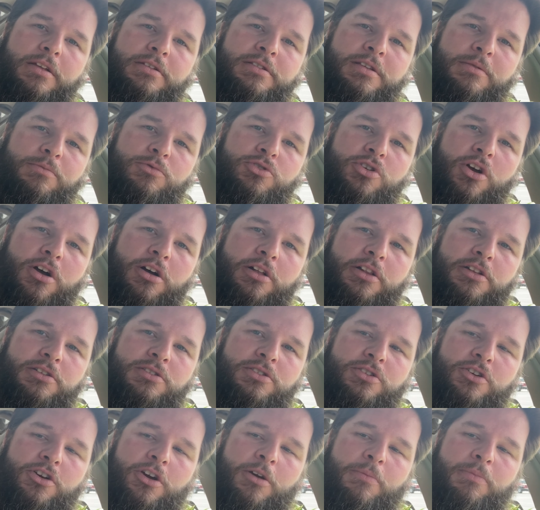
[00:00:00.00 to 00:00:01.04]
some chocolate
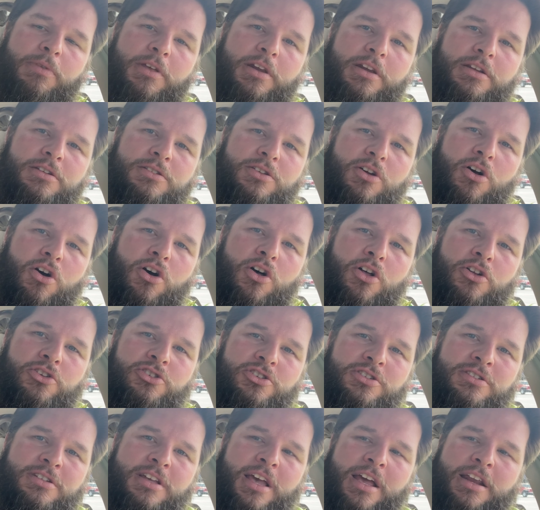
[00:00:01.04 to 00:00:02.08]
syrup that is all
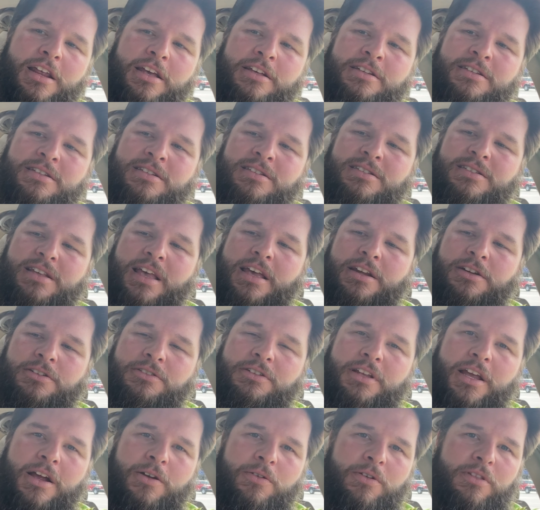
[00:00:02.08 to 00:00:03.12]
just kind of settled
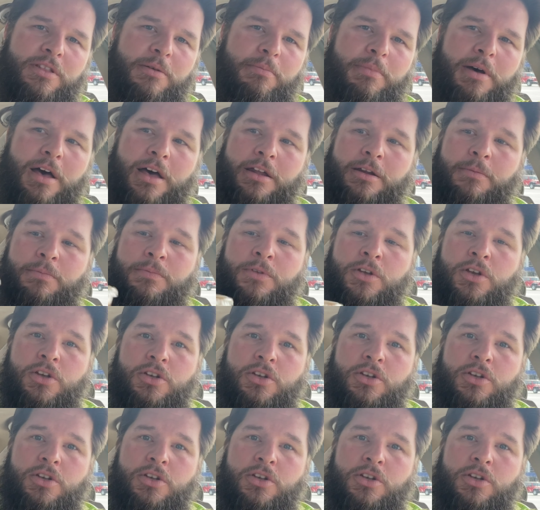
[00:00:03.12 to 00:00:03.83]
down to the bottom.